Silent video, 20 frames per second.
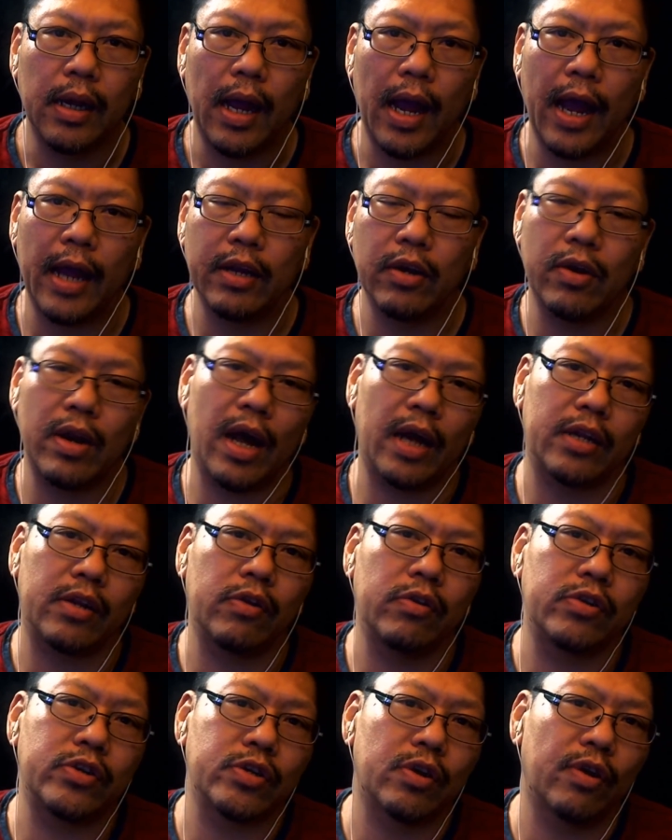and you're not
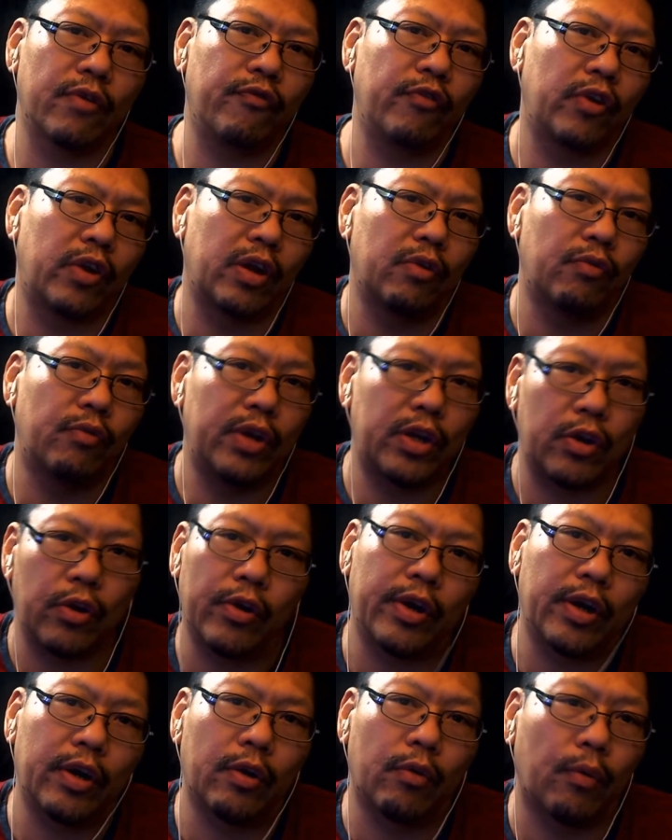too sure if you can
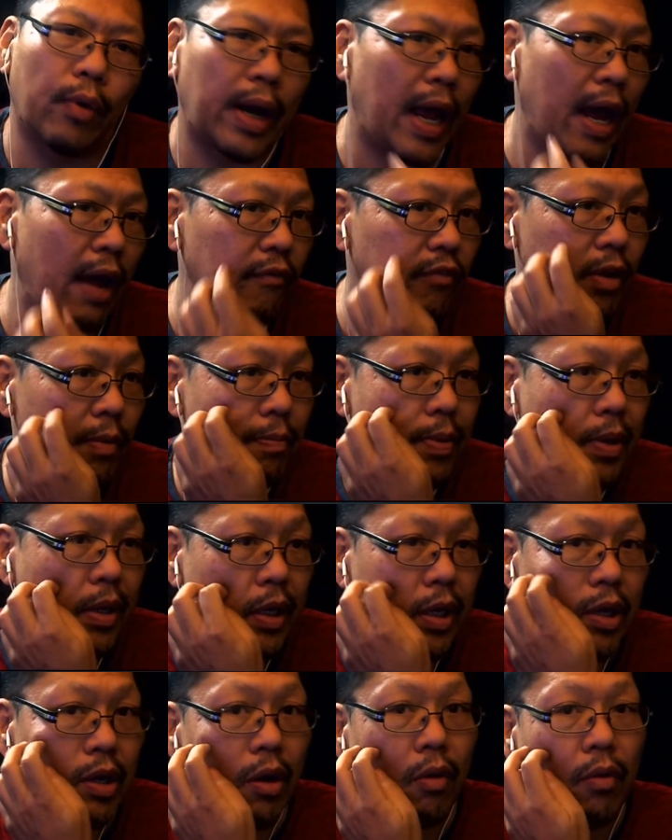return it or what have you. But
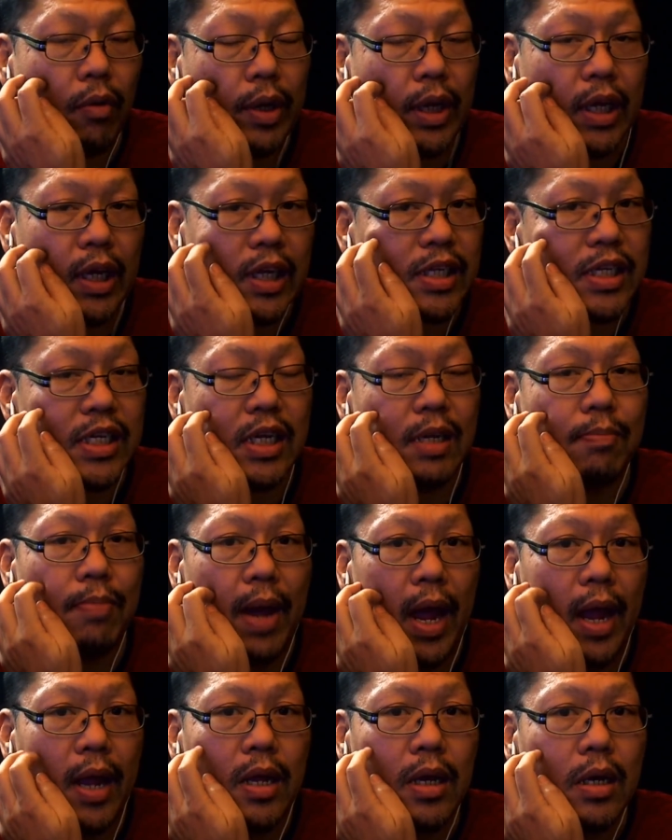you know, it's
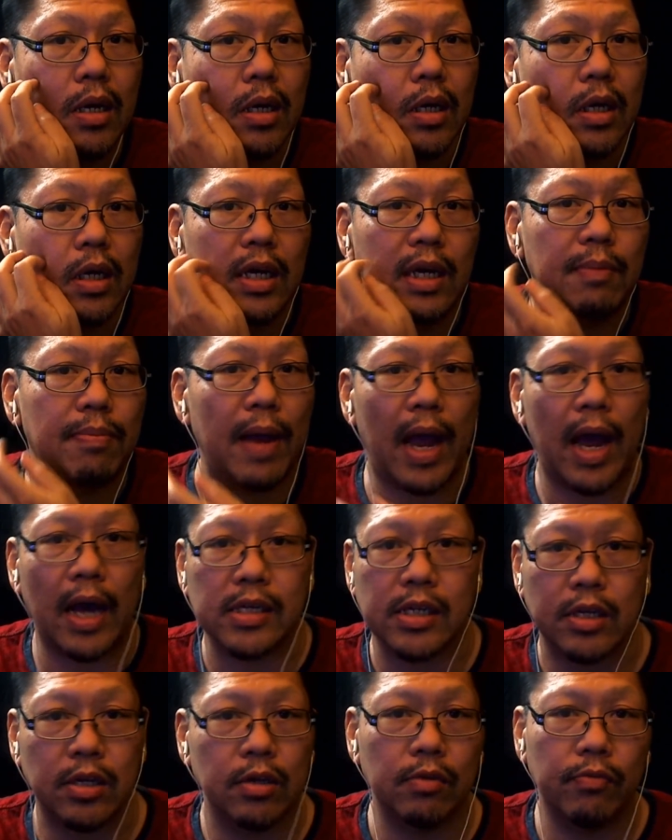eBay. eBay
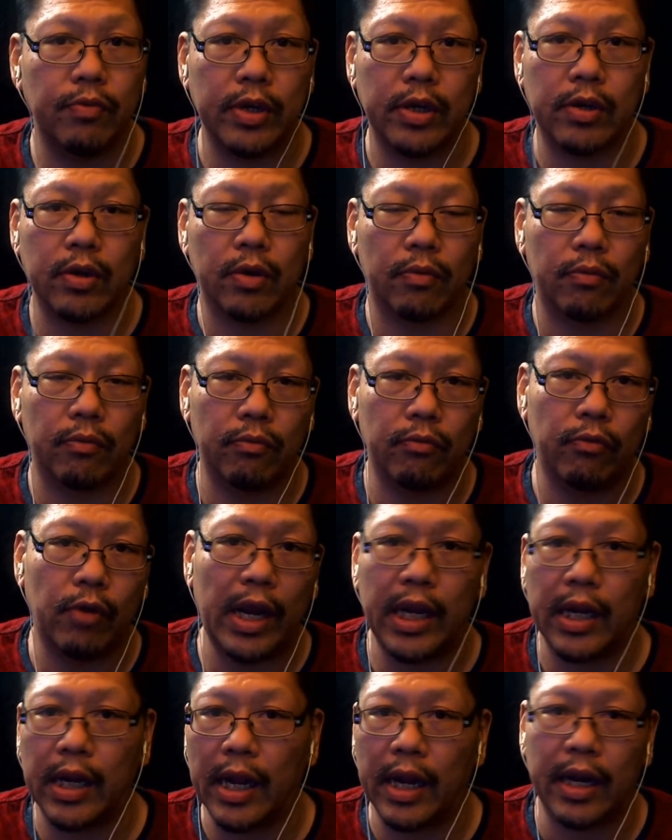has a good return
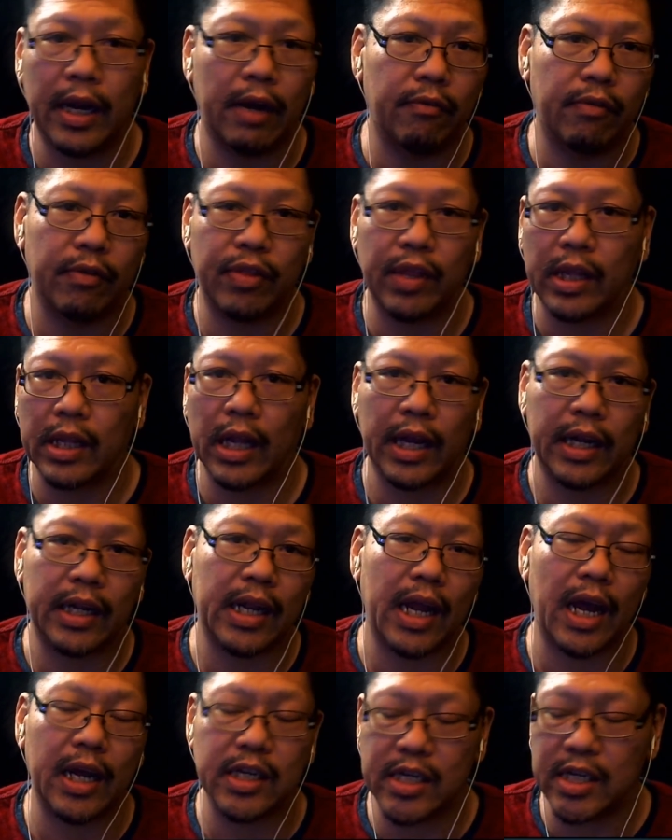rate and everything like
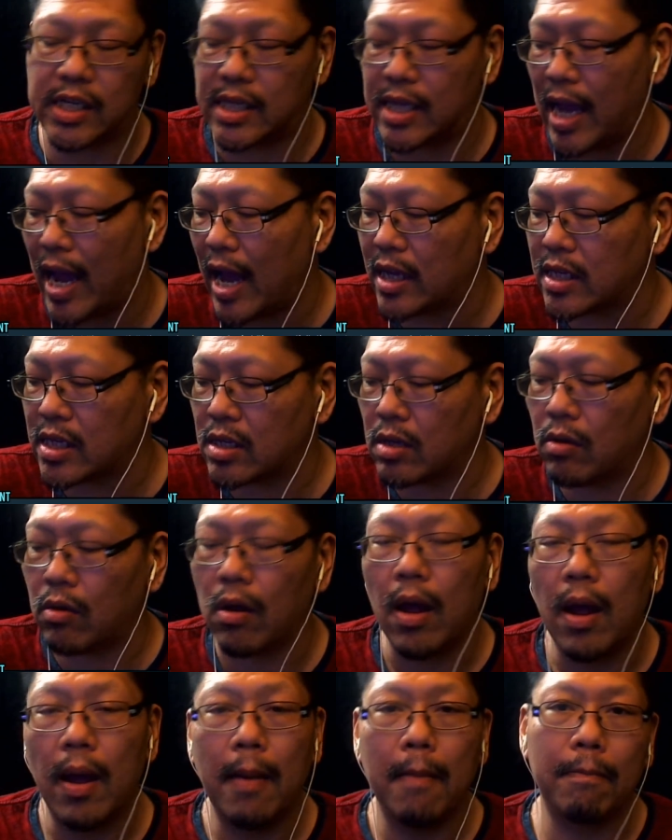that. It's just a
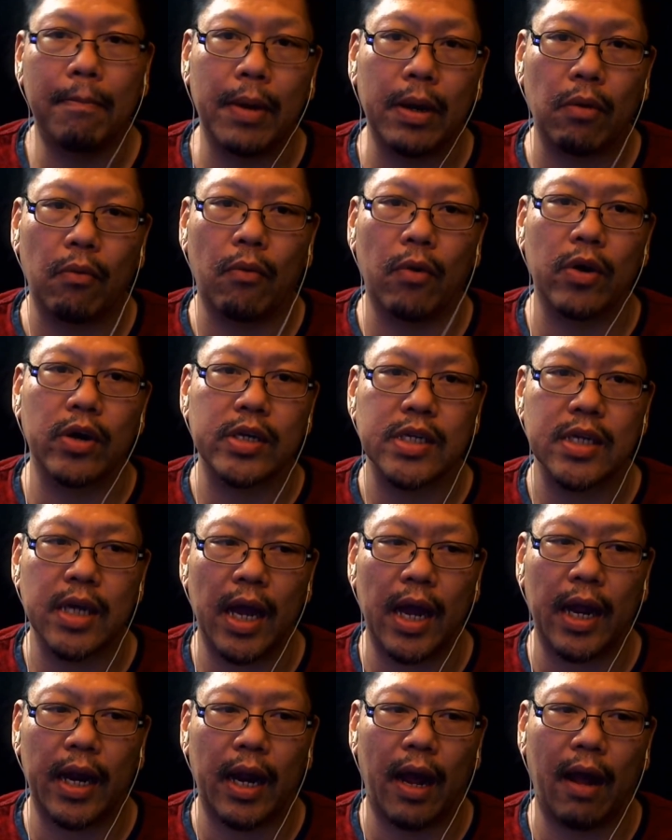hassle, but it works.
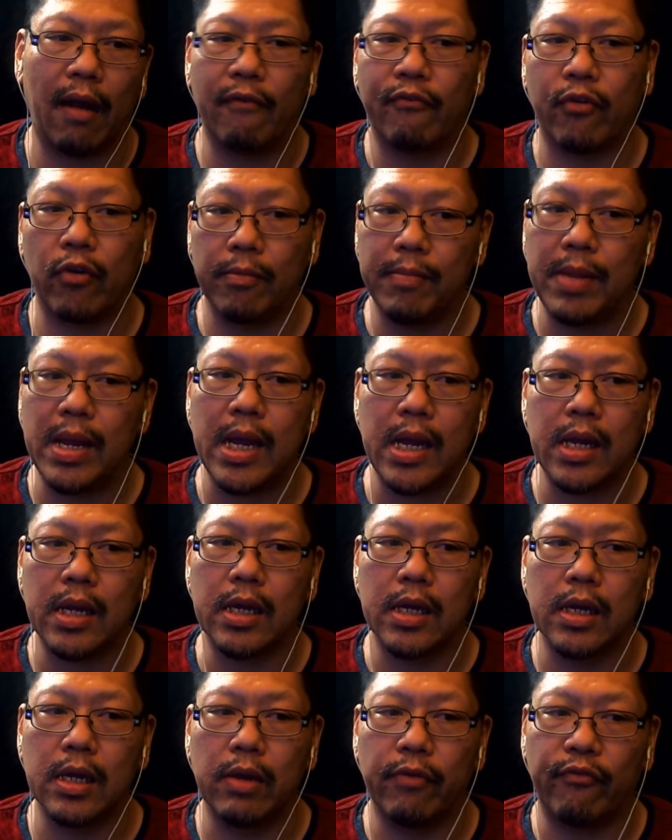And for me,
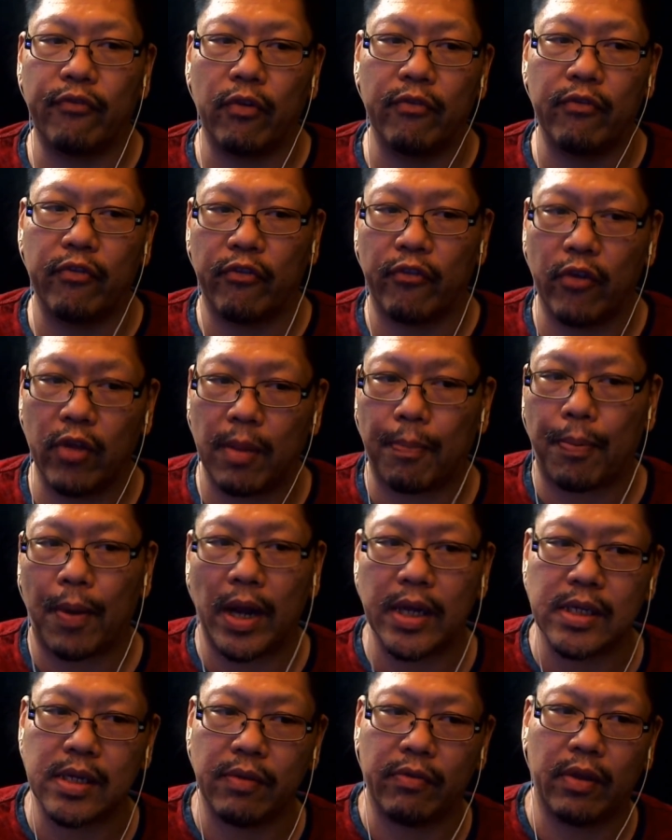for the
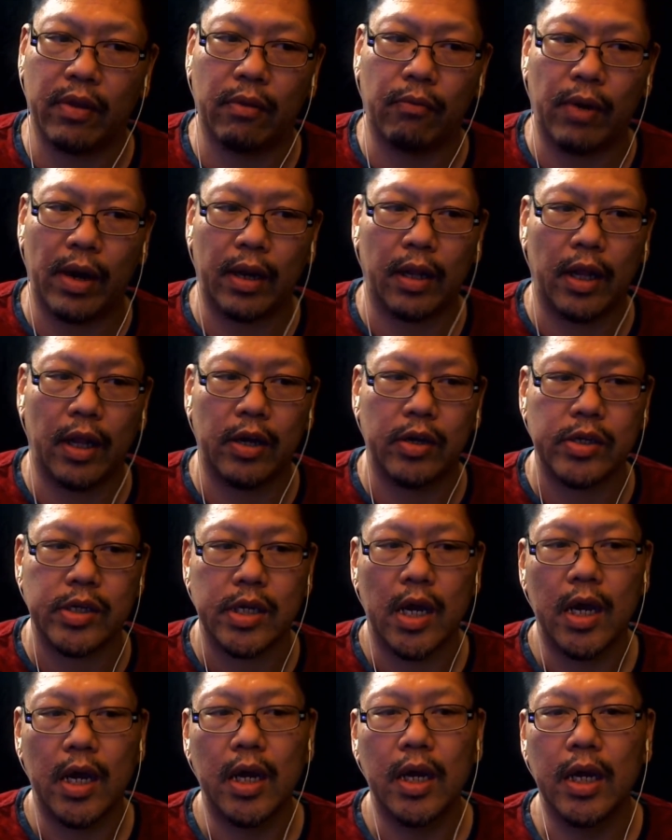price of the regulators,
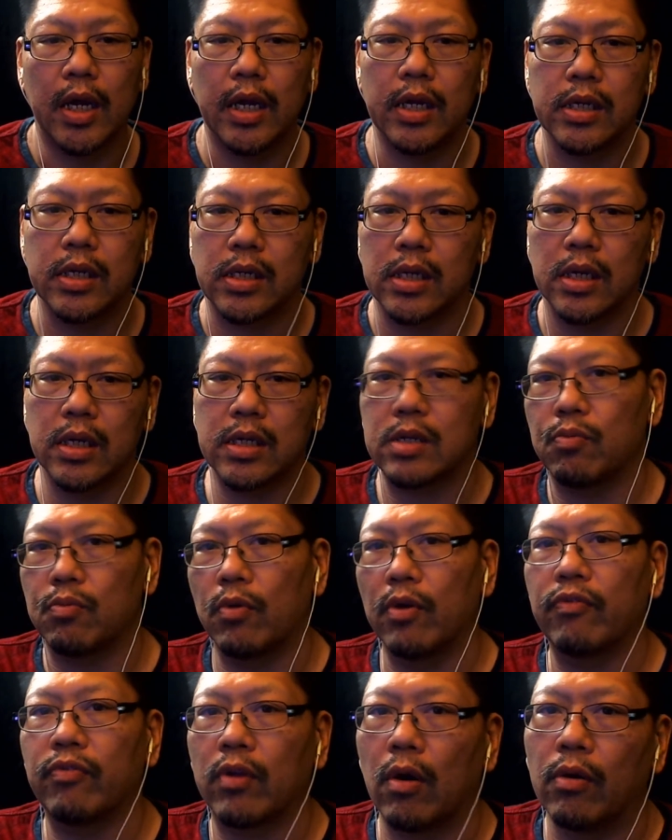it's
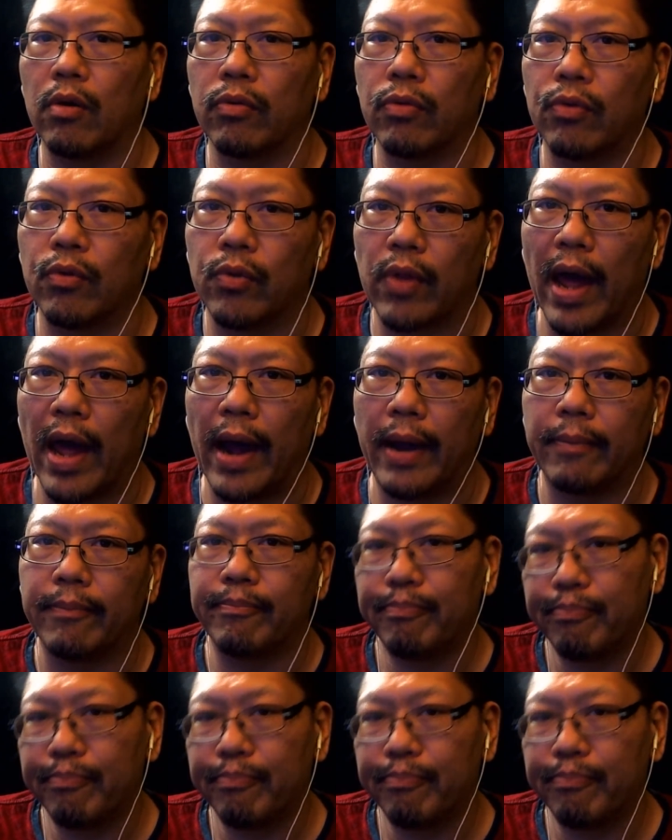worth going through that.